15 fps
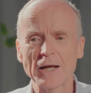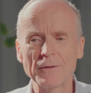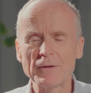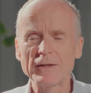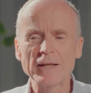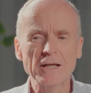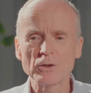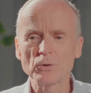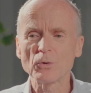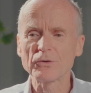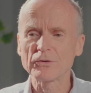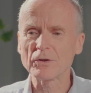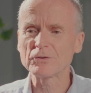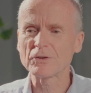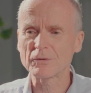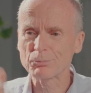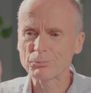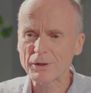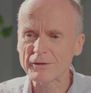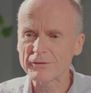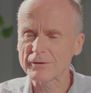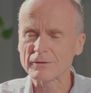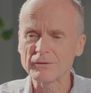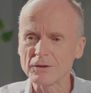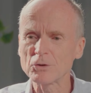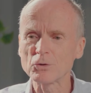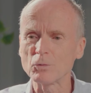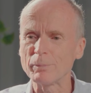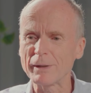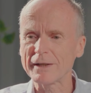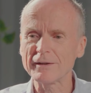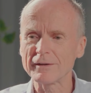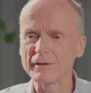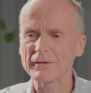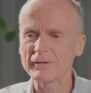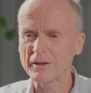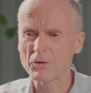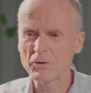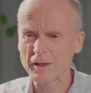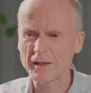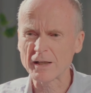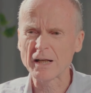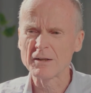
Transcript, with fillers: And then they can also just press a single button and say, okay,